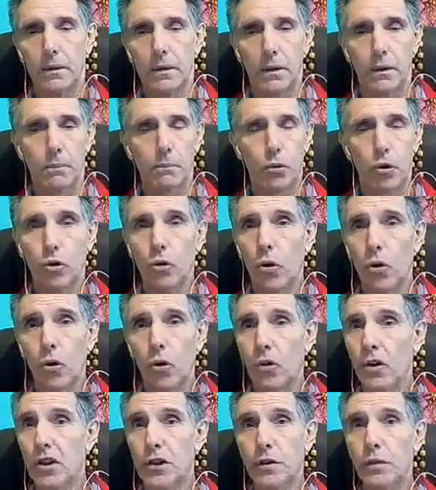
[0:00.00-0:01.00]
The
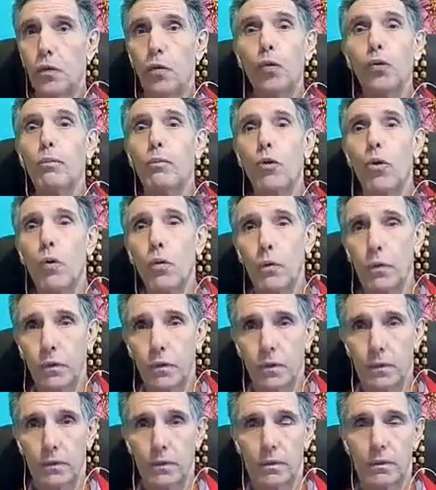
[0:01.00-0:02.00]
protocol is
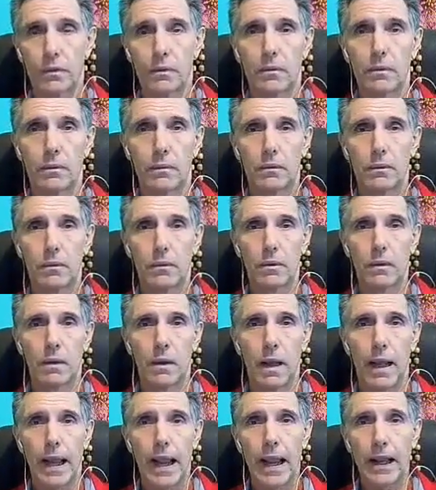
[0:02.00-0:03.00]
foolproof,
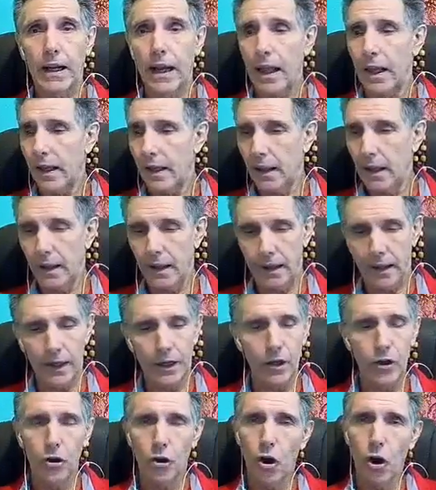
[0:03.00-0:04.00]
and
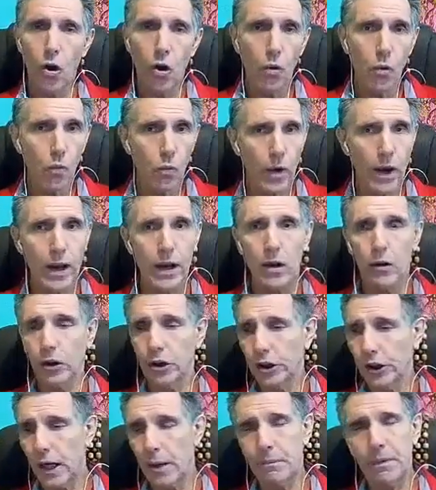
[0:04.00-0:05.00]
in no way
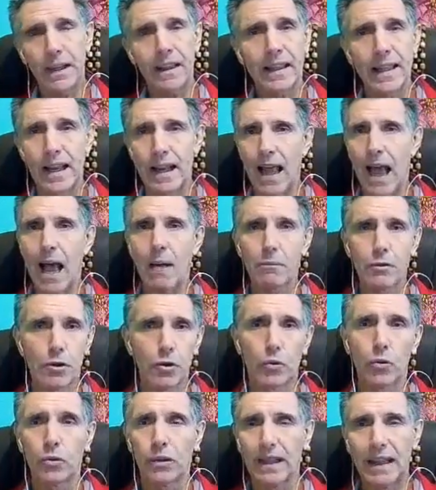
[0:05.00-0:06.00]
or shape it can
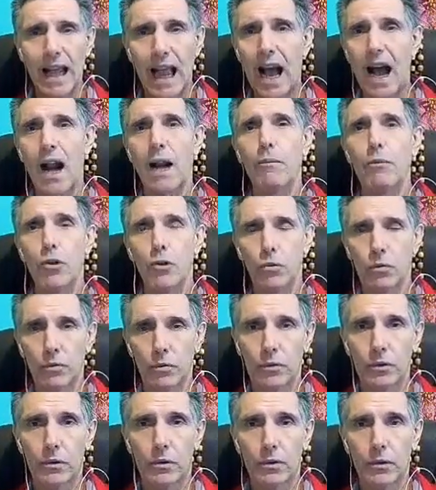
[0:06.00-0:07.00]
absolutely harm you.
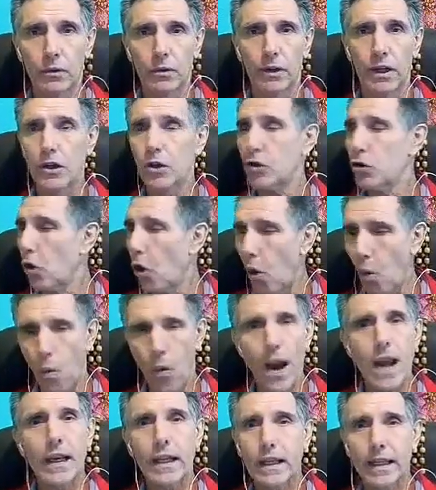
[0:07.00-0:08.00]
There is no
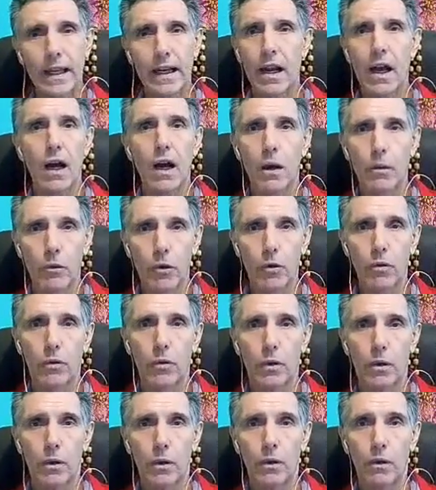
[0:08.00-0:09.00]
way it can harm you.
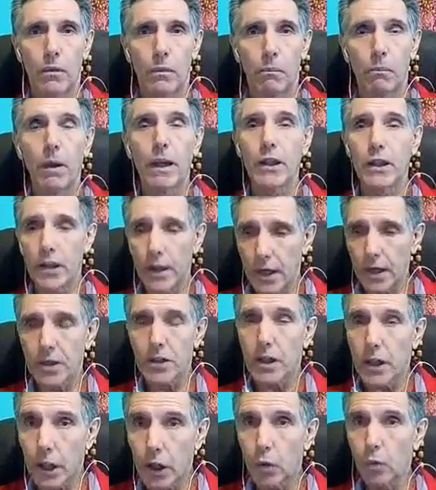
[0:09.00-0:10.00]
But
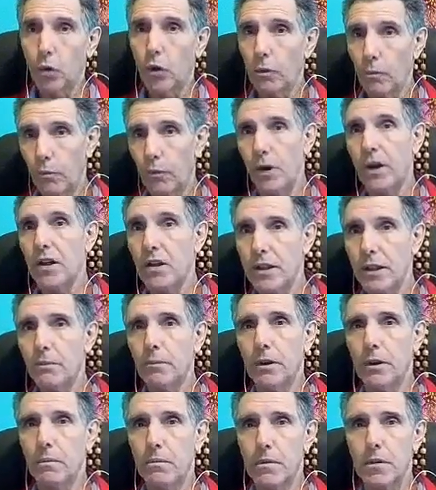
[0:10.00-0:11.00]
yes, it will bring
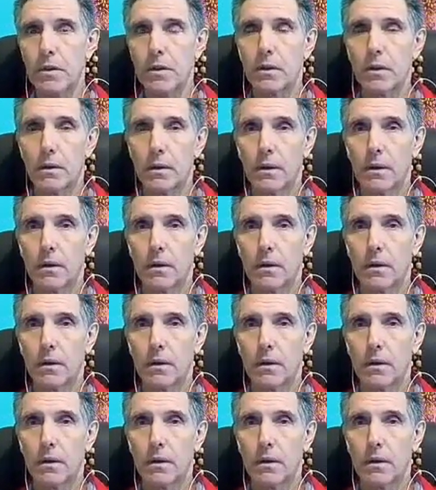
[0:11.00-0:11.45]
symptoms.